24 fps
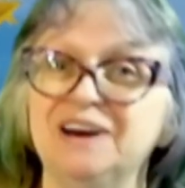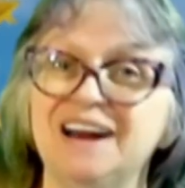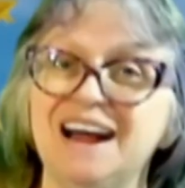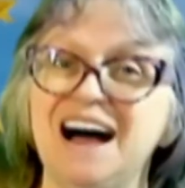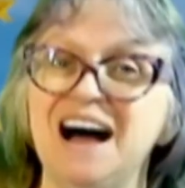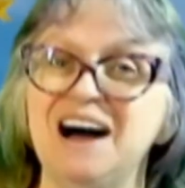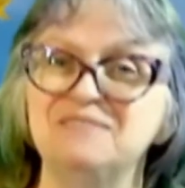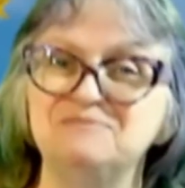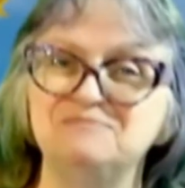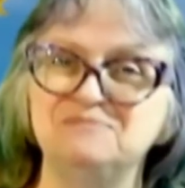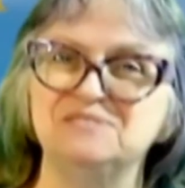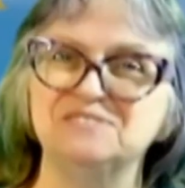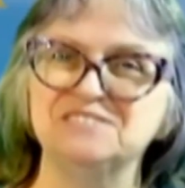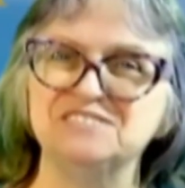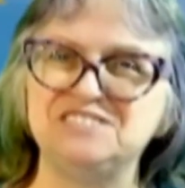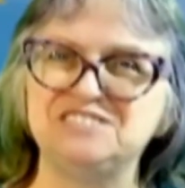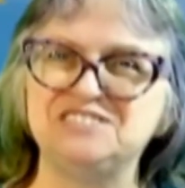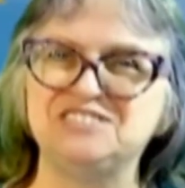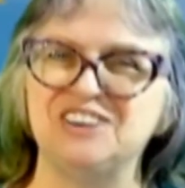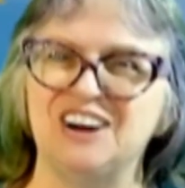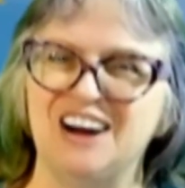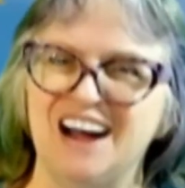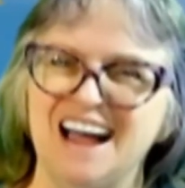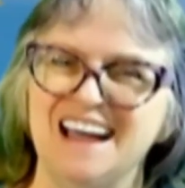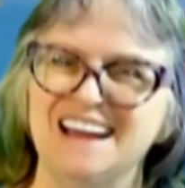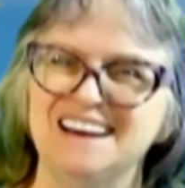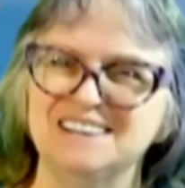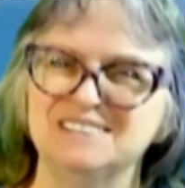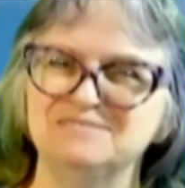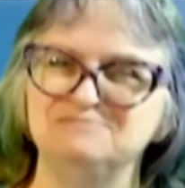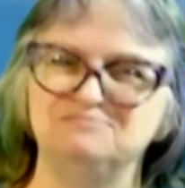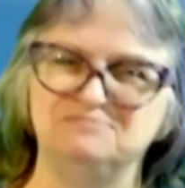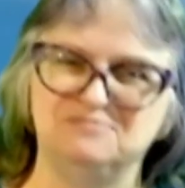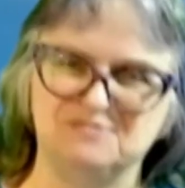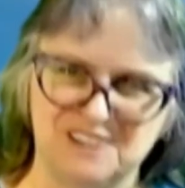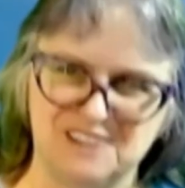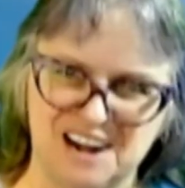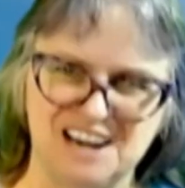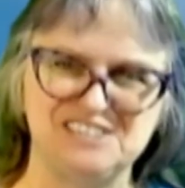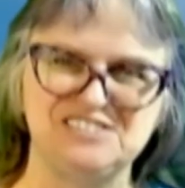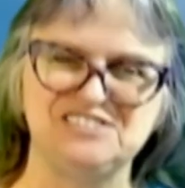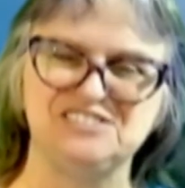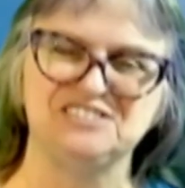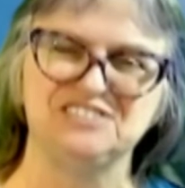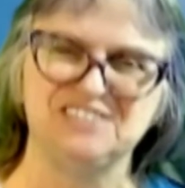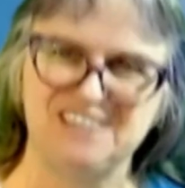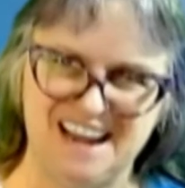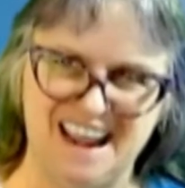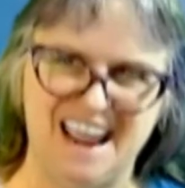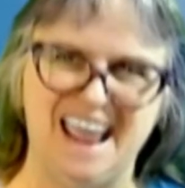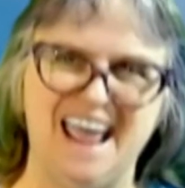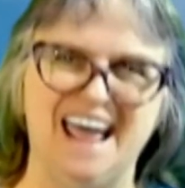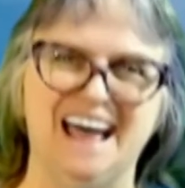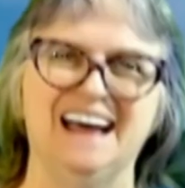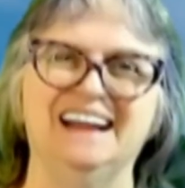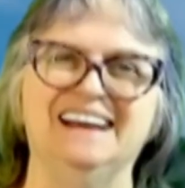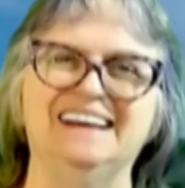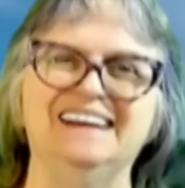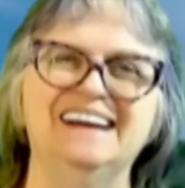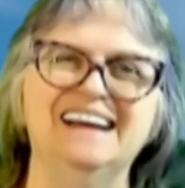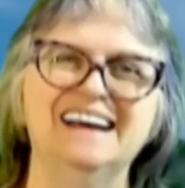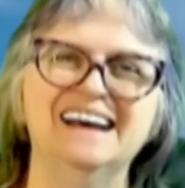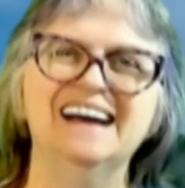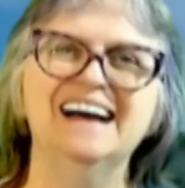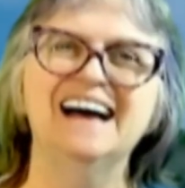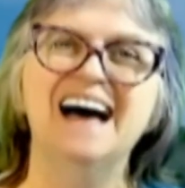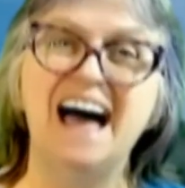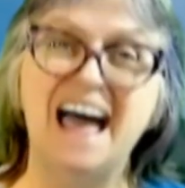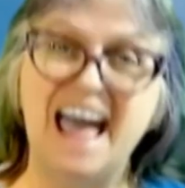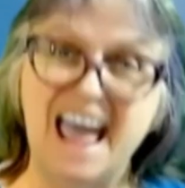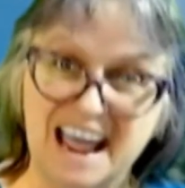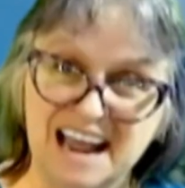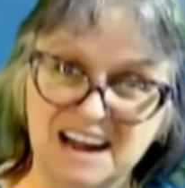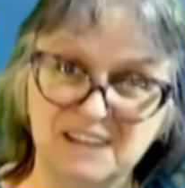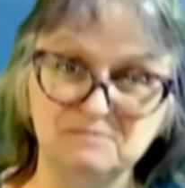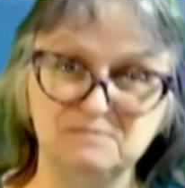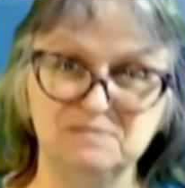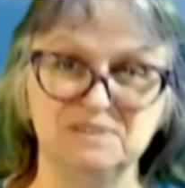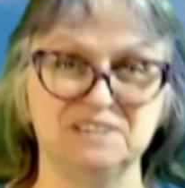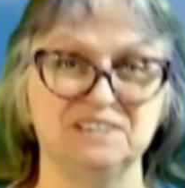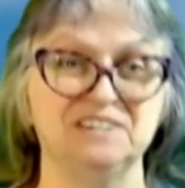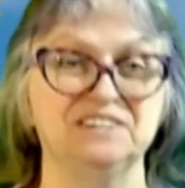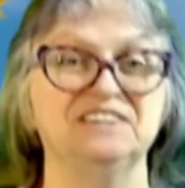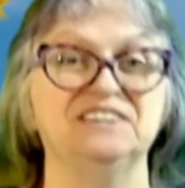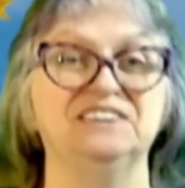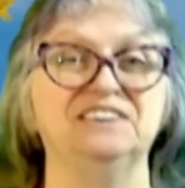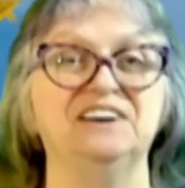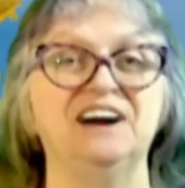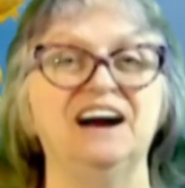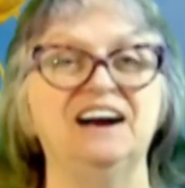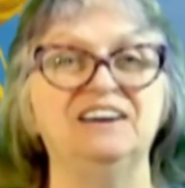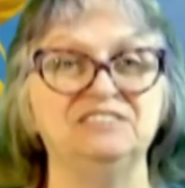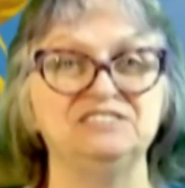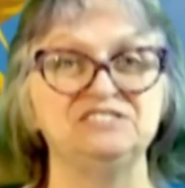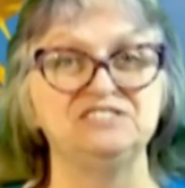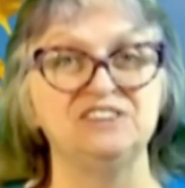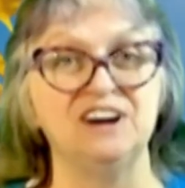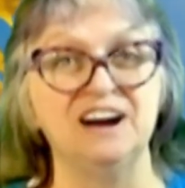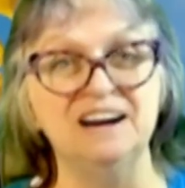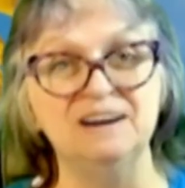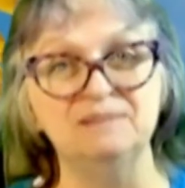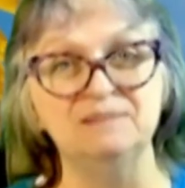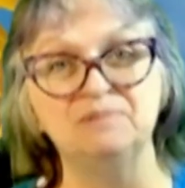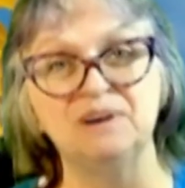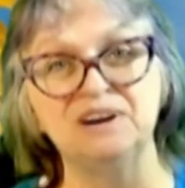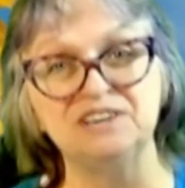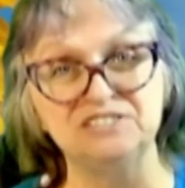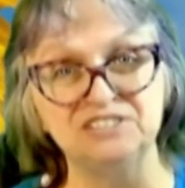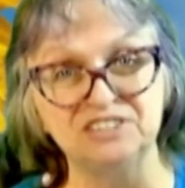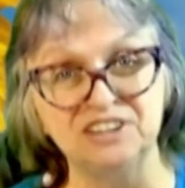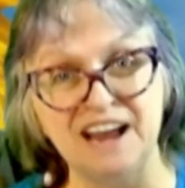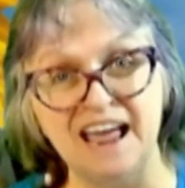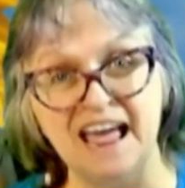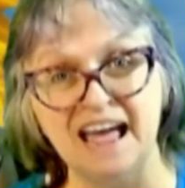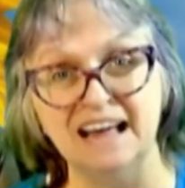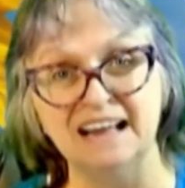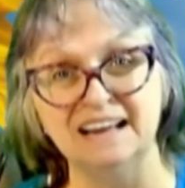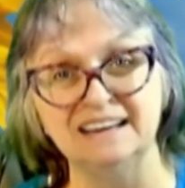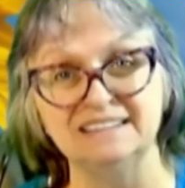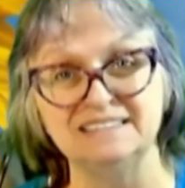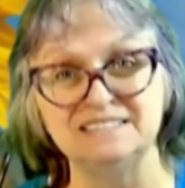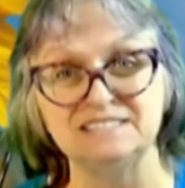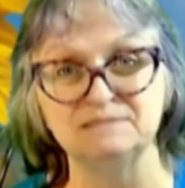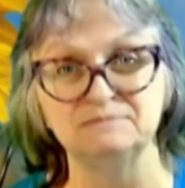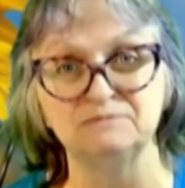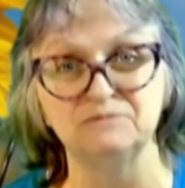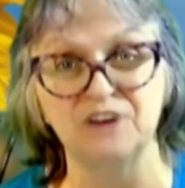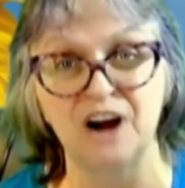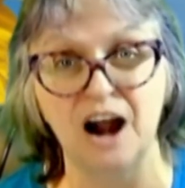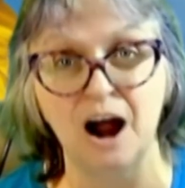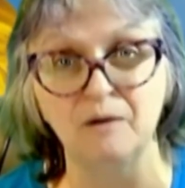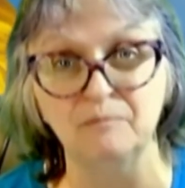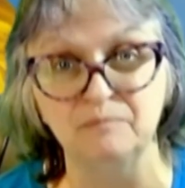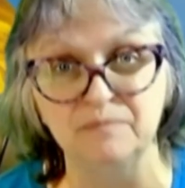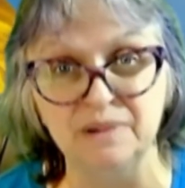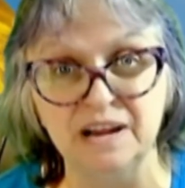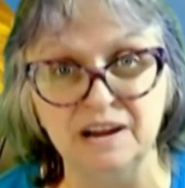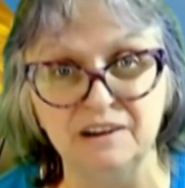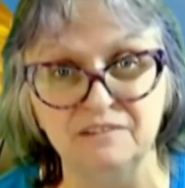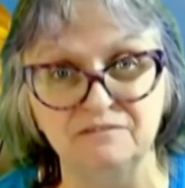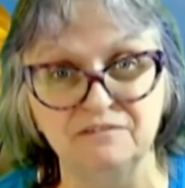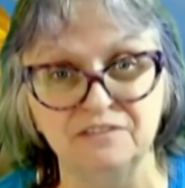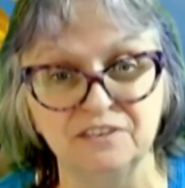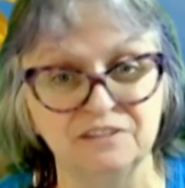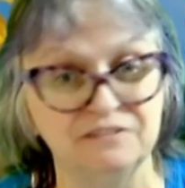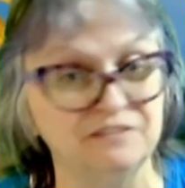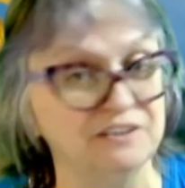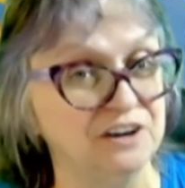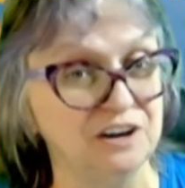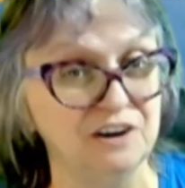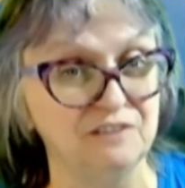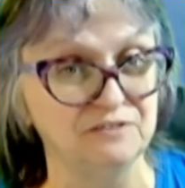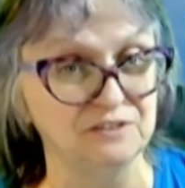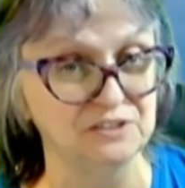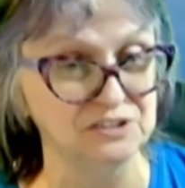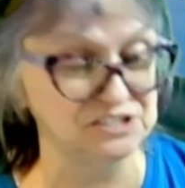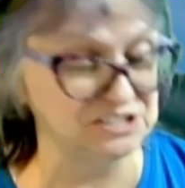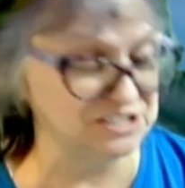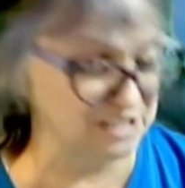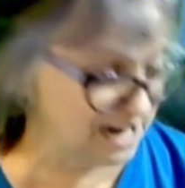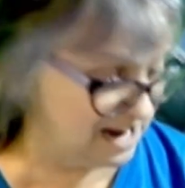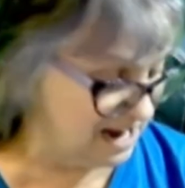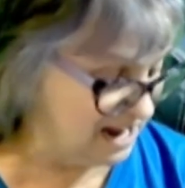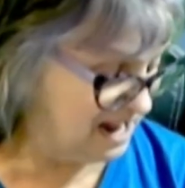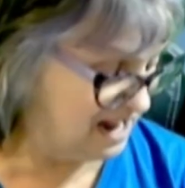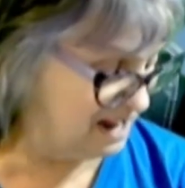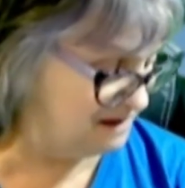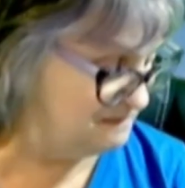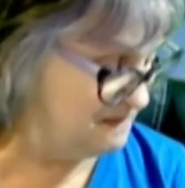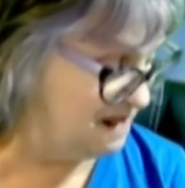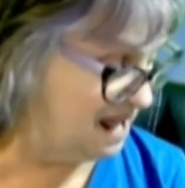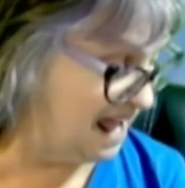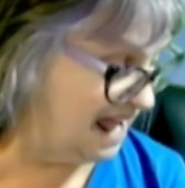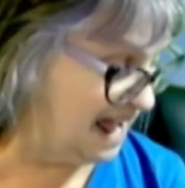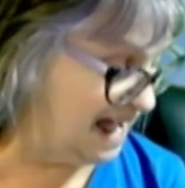it up, was trying to pressure can hamburger. I was trying to pressure can some ground beef for the very first time,